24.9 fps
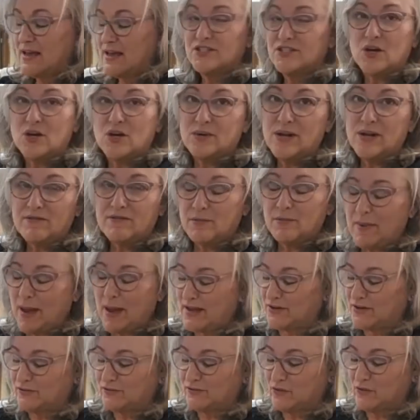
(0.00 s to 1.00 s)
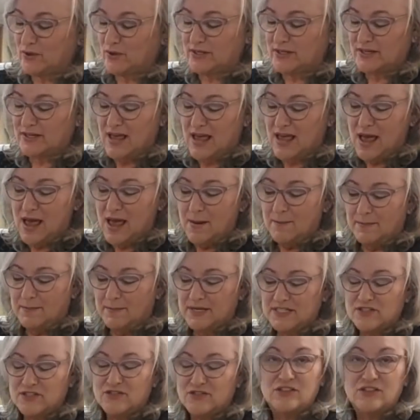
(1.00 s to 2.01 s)
Don't have a pattern for it, but
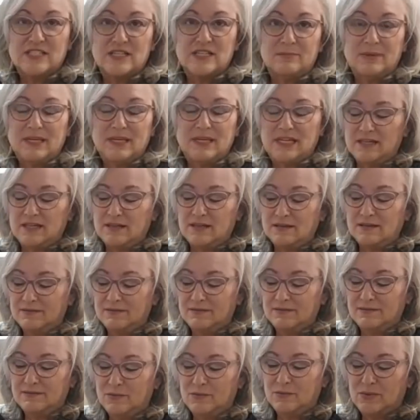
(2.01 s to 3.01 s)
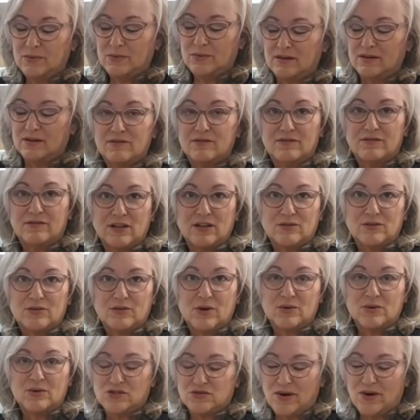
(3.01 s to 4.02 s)
it's just a bee with a
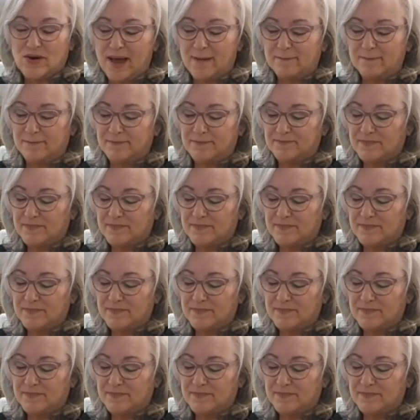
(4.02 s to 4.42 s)
Velcro strap